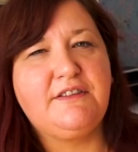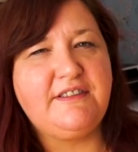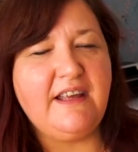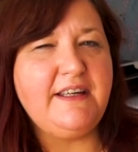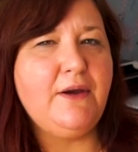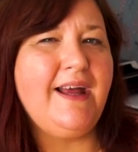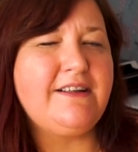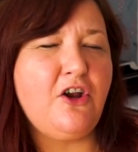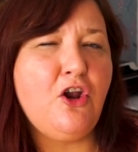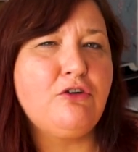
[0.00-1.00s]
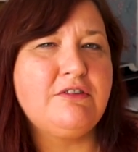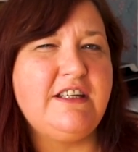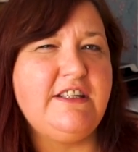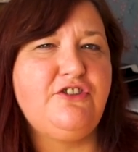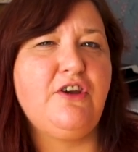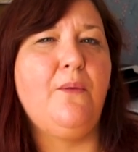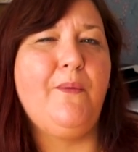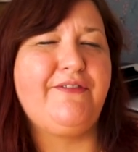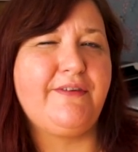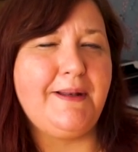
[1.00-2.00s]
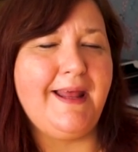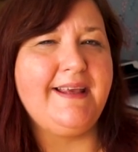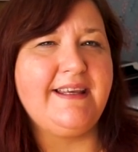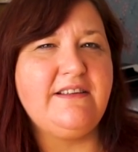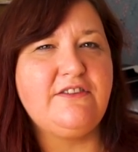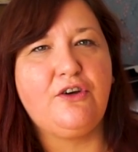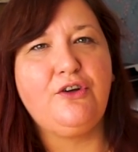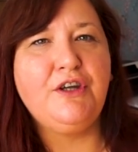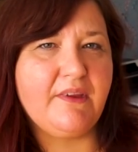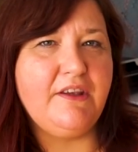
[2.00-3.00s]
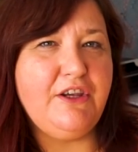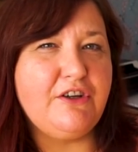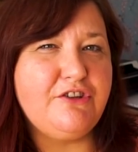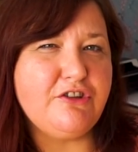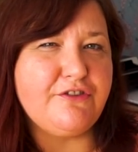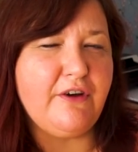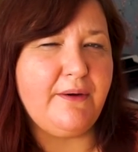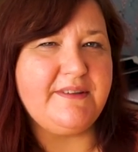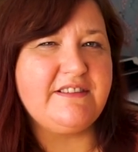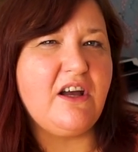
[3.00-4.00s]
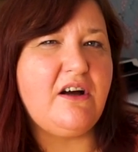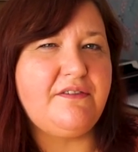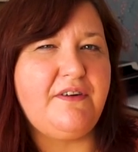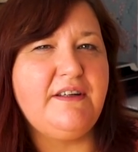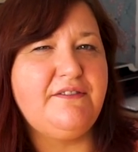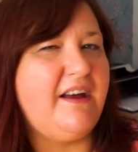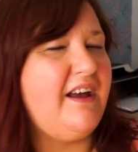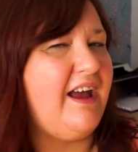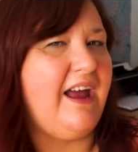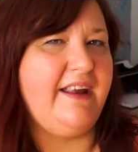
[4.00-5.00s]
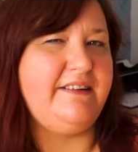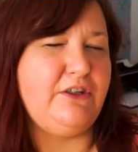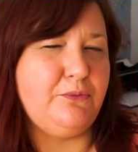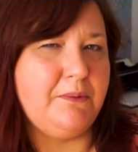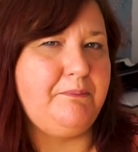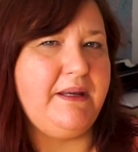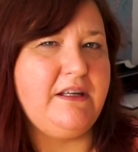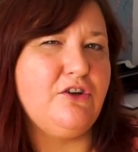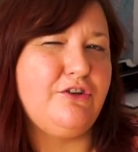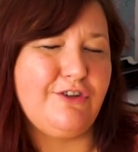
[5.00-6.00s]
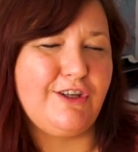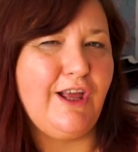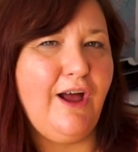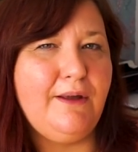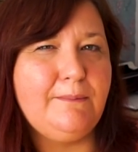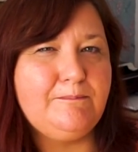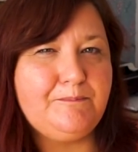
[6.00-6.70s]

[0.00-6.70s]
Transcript: So say you had a long t-shirt with some leggings on, you could just throw a scarf over and you would be good to go.